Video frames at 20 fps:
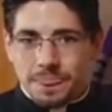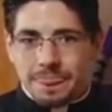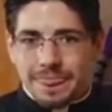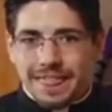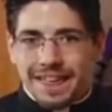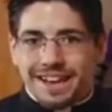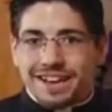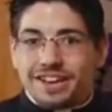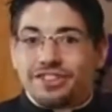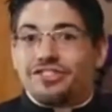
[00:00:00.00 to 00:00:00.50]

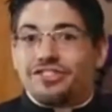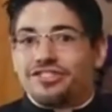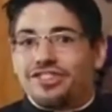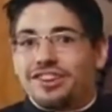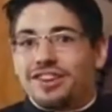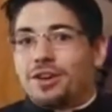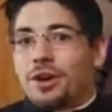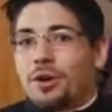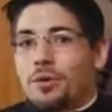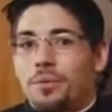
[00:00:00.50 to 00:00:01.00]
Because you see,
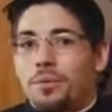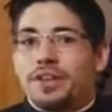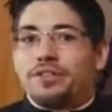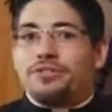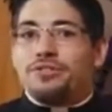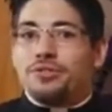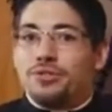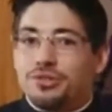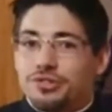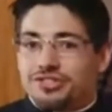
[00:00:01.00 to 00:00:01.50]
we
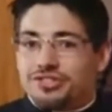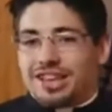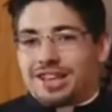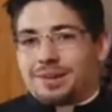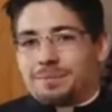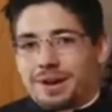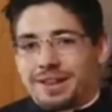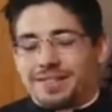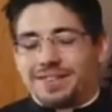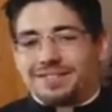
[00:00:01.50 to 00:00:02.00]
do
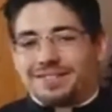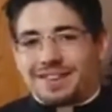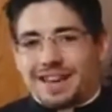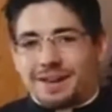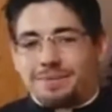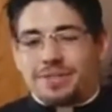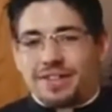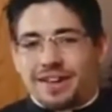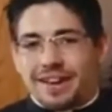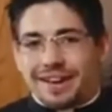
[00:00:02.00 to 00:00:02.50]
celebrate the same
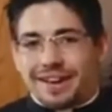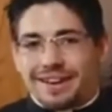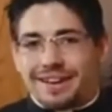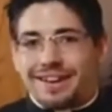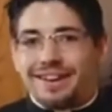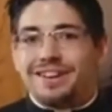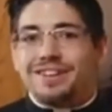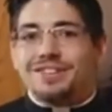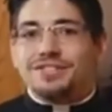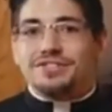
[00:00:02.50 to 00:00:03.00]
thing
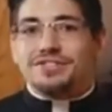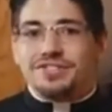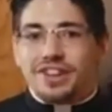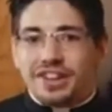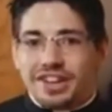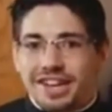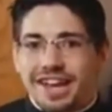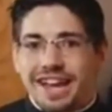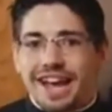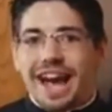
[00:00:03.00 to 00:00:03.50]

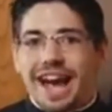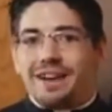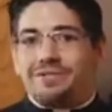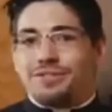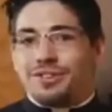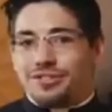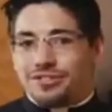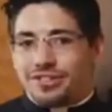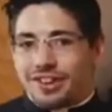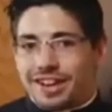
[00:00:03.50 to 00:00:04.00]
Sunday after
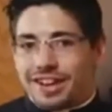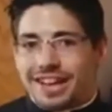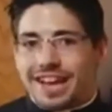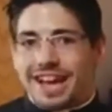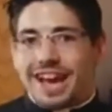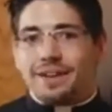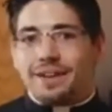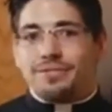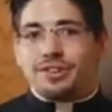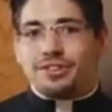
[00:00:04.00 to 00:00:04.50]
Sunday
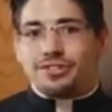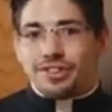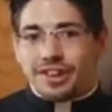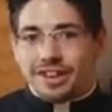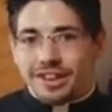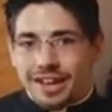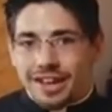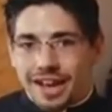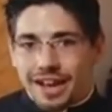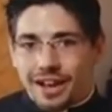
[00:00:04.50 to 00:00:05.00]
after
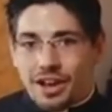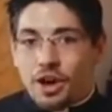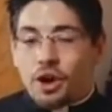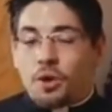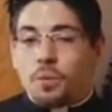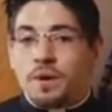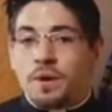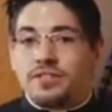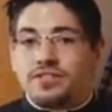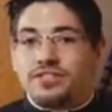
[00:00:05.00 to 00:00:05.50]
Sunday.
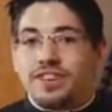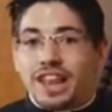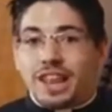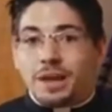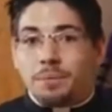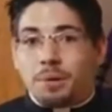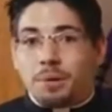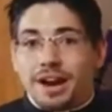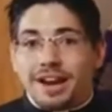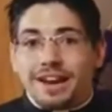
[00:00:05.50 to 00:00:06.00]
We
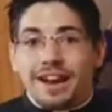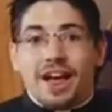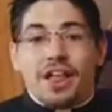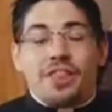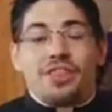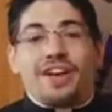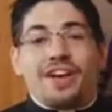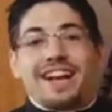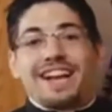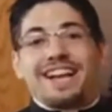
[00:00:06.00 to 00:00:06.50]
celebrate
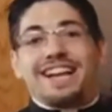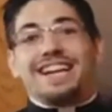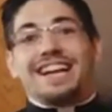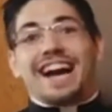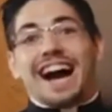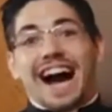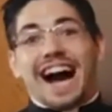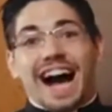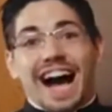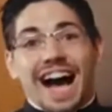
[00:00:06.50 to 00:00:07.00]
the
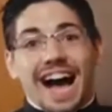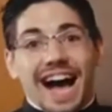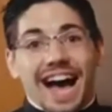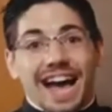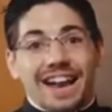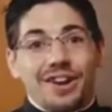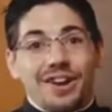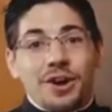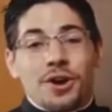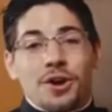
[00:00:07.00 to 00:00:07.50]

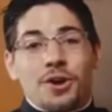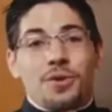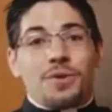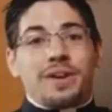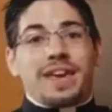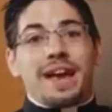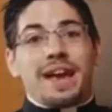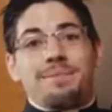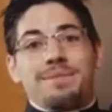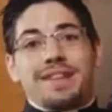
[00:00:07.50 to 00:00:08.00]
God who
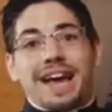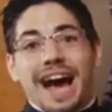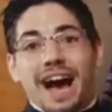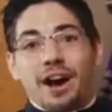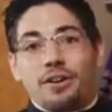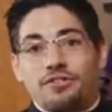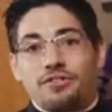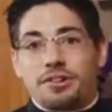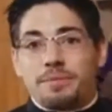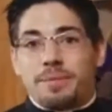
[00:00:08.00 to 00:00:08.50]
came down
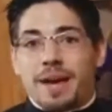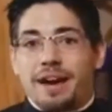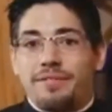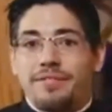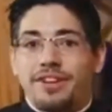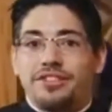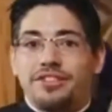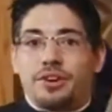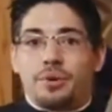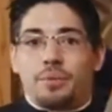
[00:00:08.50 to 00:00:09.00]
from
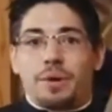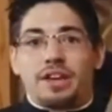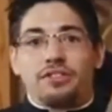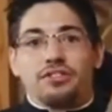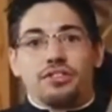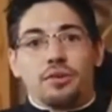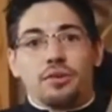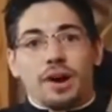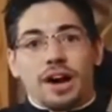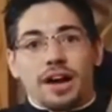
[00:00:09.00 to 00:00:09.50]
heaven to
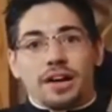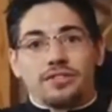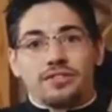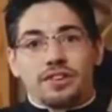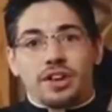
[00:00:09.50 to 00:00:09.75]
rescue us.